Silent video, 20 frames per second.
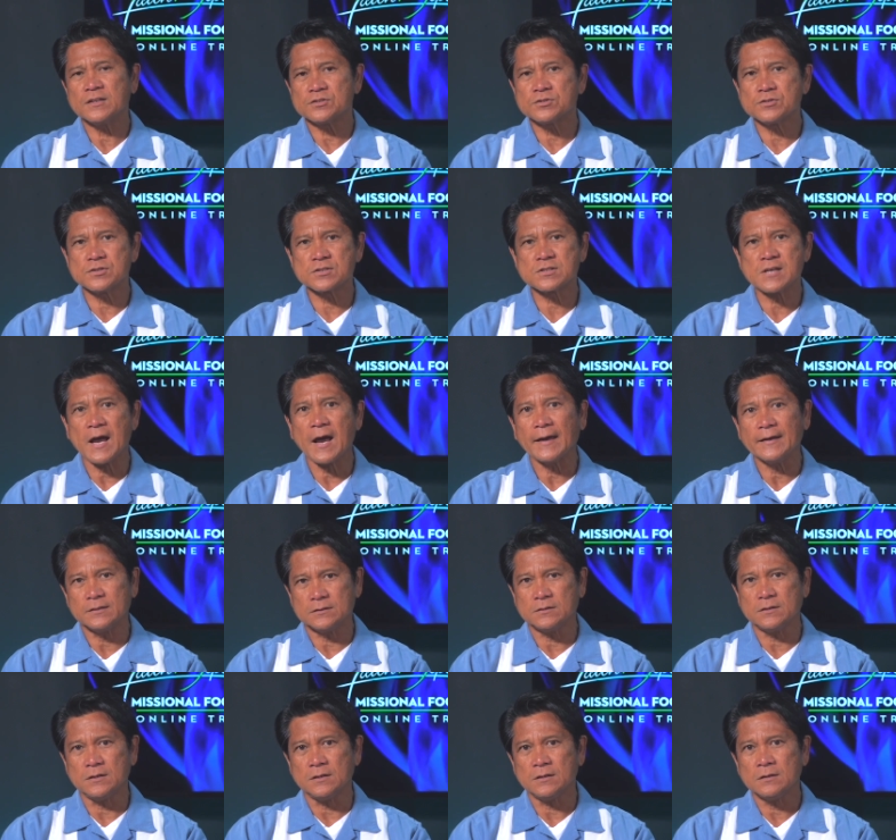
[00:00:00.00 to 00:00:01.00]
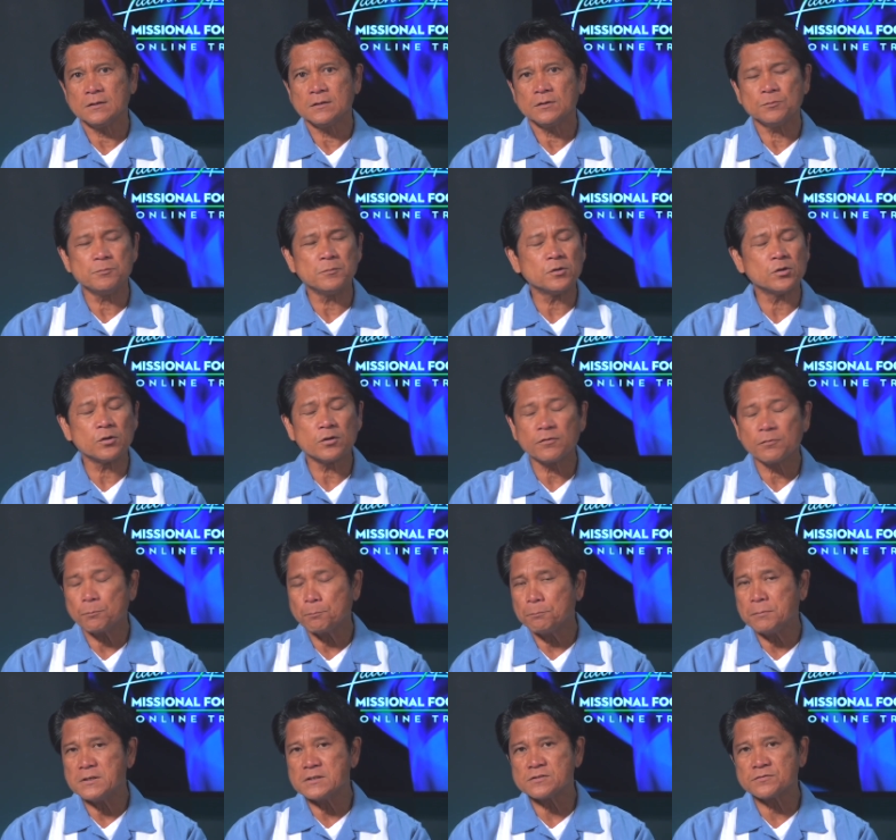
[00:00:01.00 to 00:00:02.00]
society, more
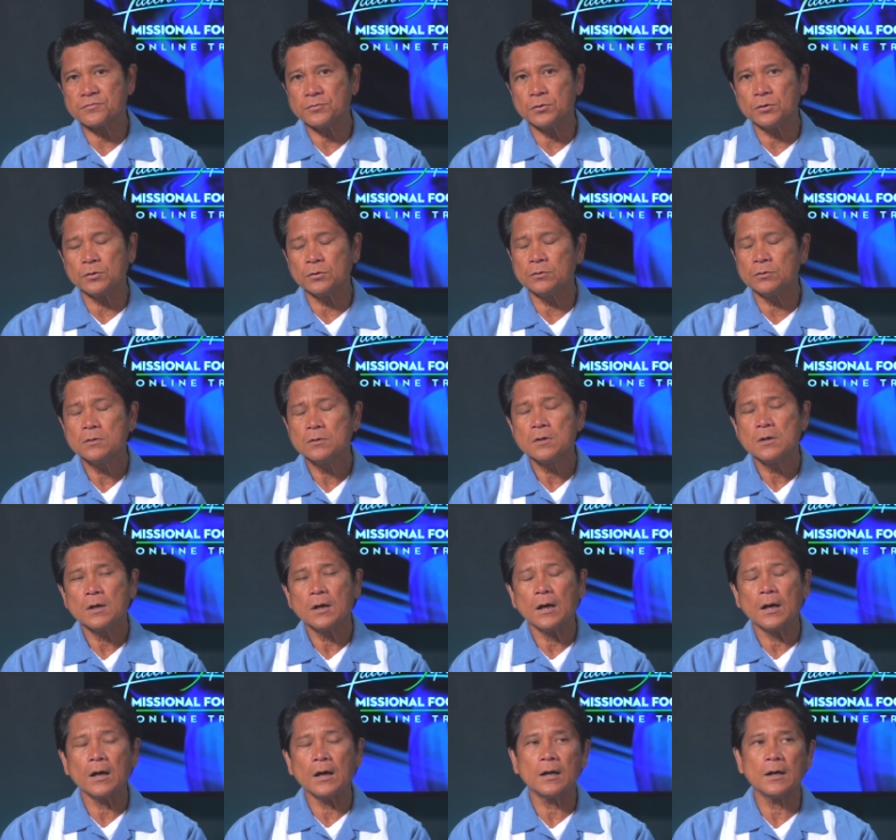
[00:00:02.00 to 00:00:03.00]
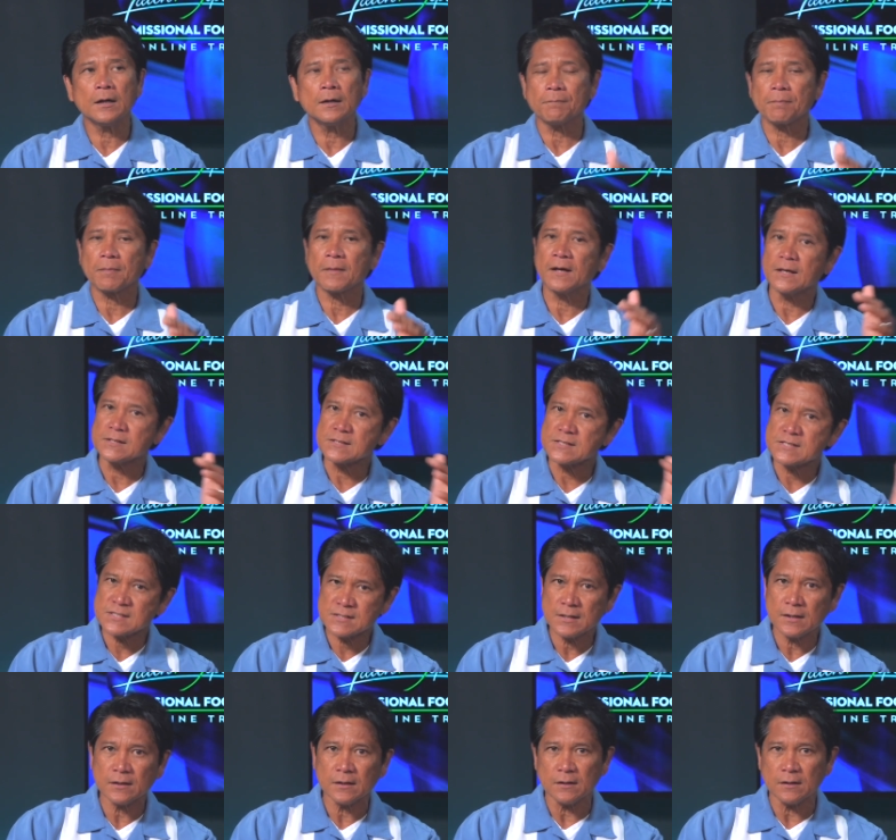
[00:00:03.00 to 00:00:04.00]
peaceful
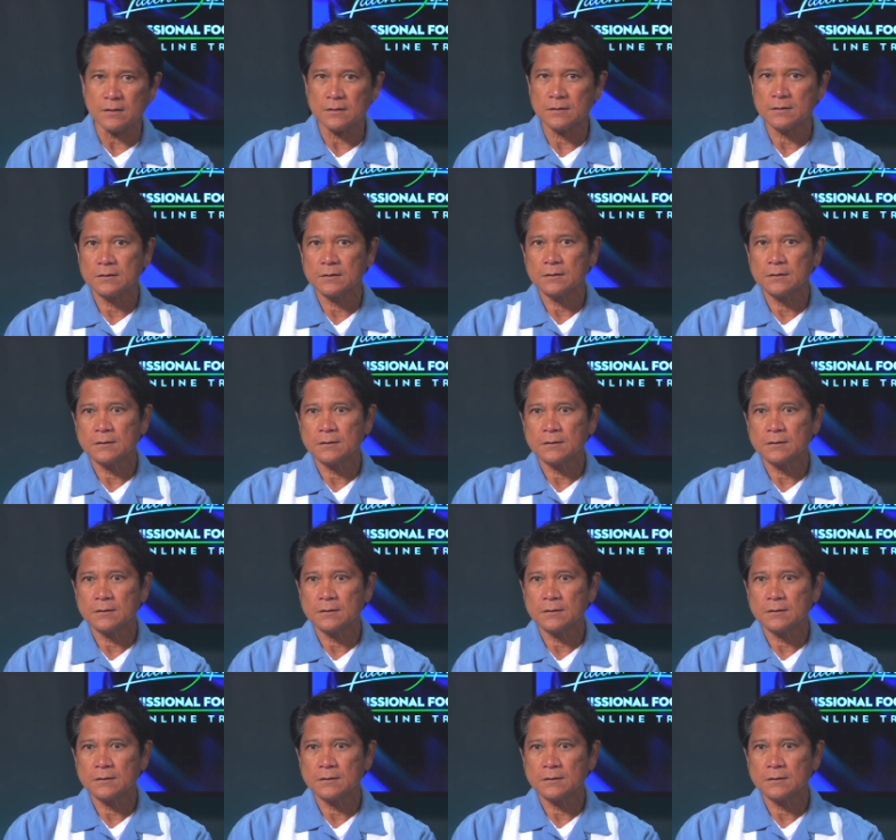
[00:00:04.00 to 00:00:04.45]
city.